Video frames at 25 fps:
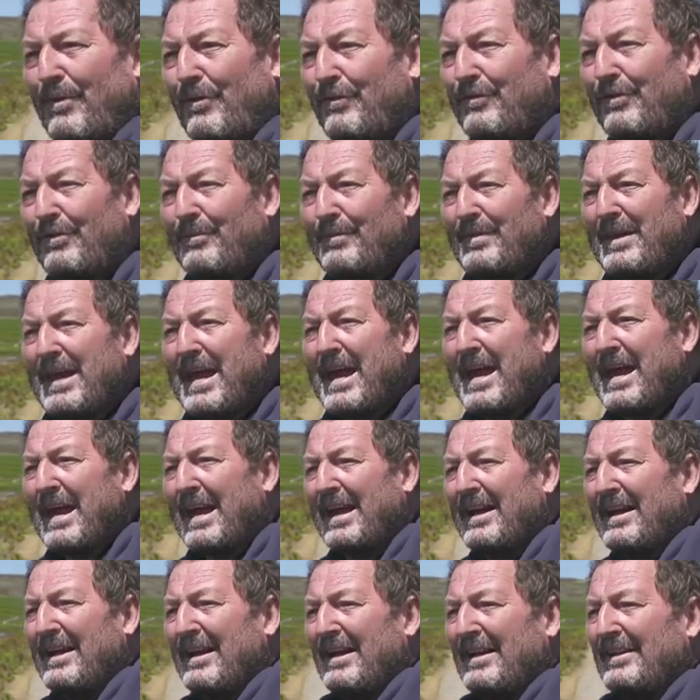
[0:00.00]
or from the
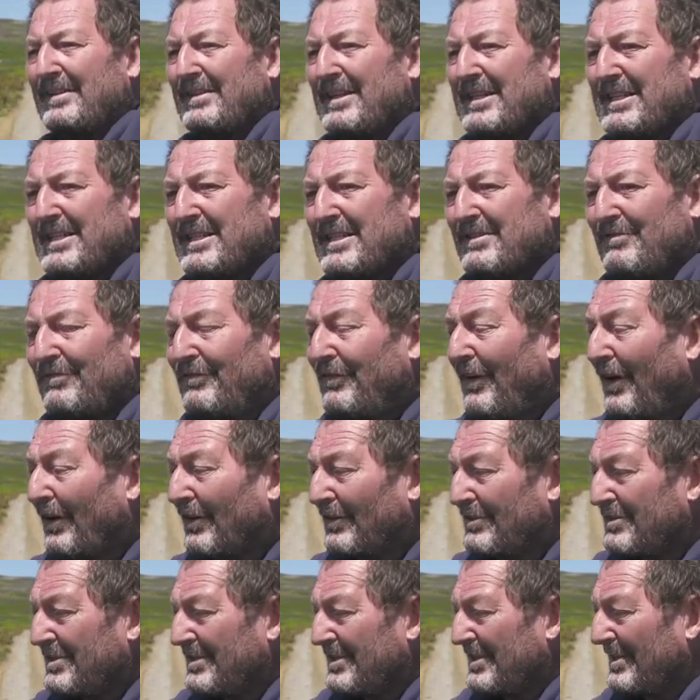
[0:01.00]
air, this
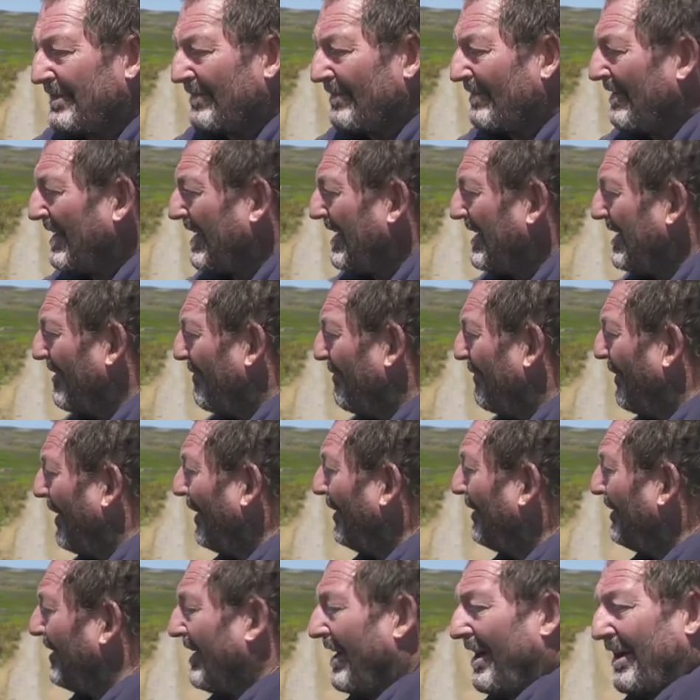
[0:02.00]
fault,
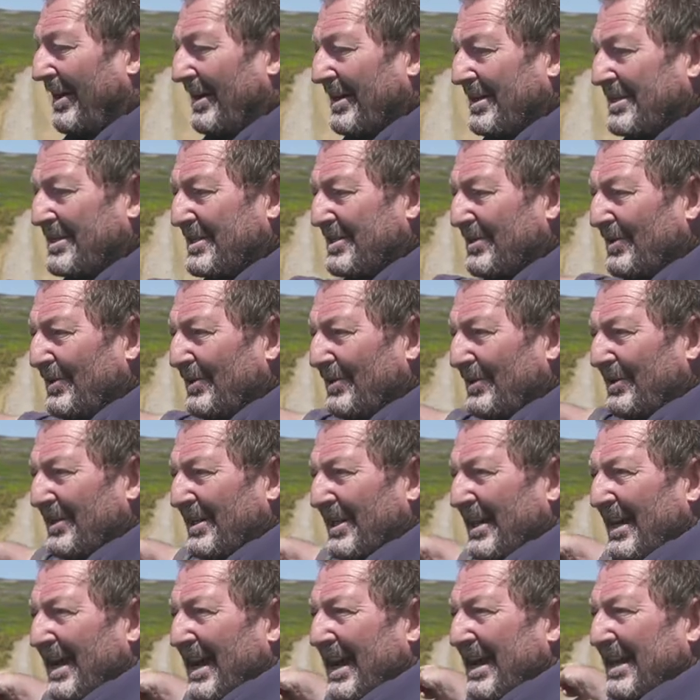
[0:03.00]
fault line it's called,
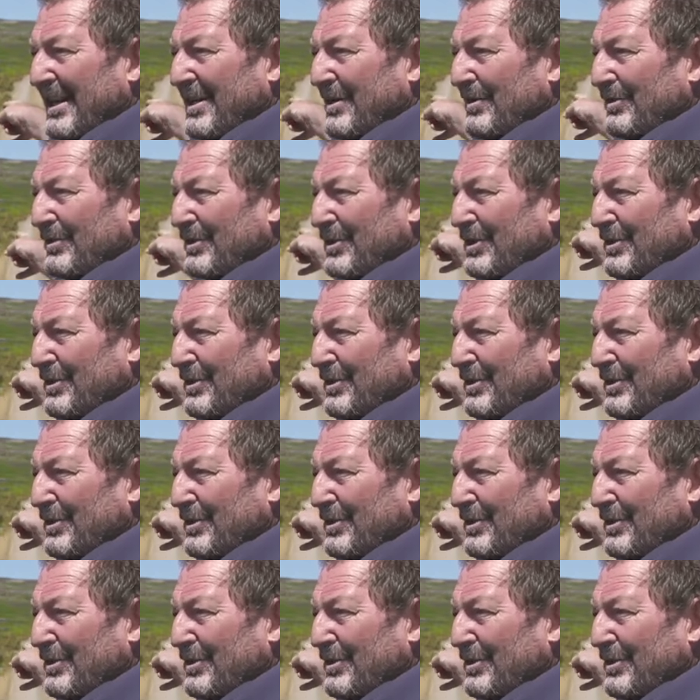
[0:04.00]
and it goes